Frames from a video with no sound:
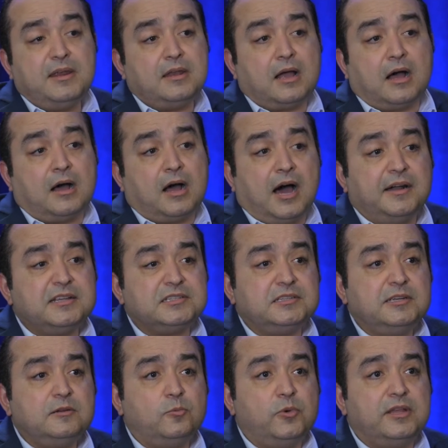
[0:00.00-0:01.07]
mean,
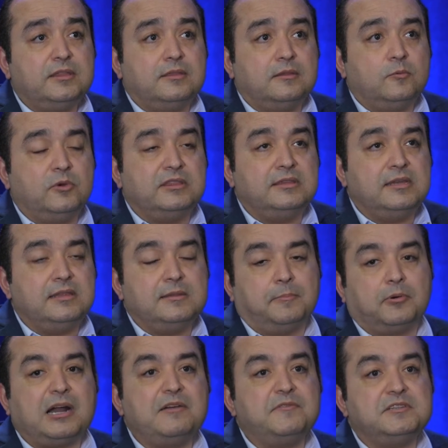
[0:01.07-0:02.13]
honestly, within the
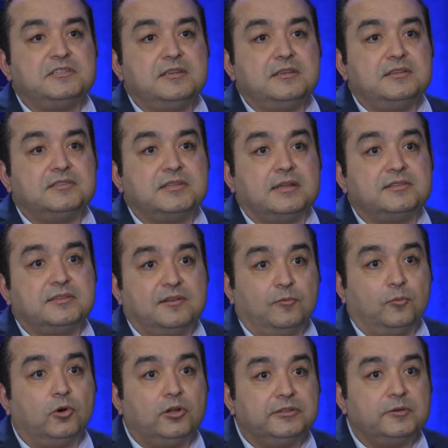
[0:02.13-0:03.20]
privacy-sensitive
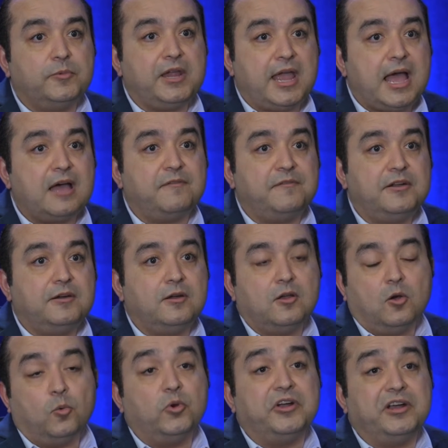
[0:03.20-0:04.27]
world that we have here,
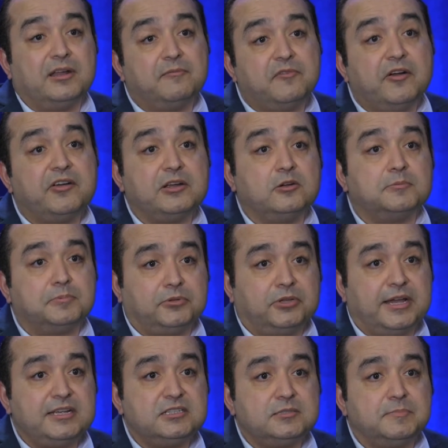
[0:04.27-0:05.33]
we're in a very good
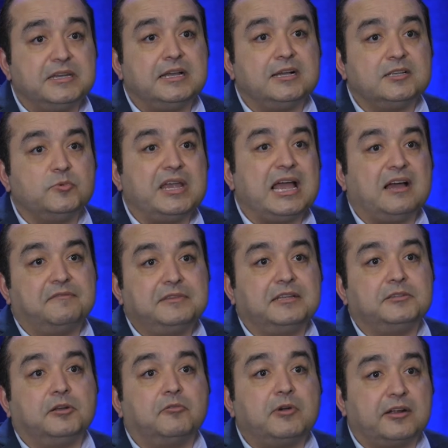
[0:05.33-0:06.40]
place because we have
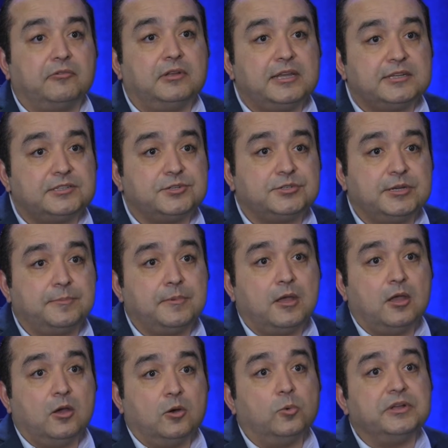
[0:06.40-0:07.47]
that direct relationship
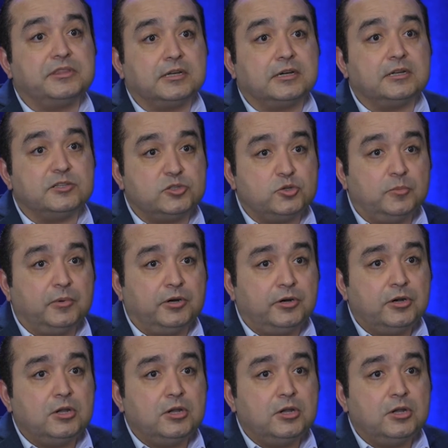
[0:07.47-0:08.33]
with the consumer.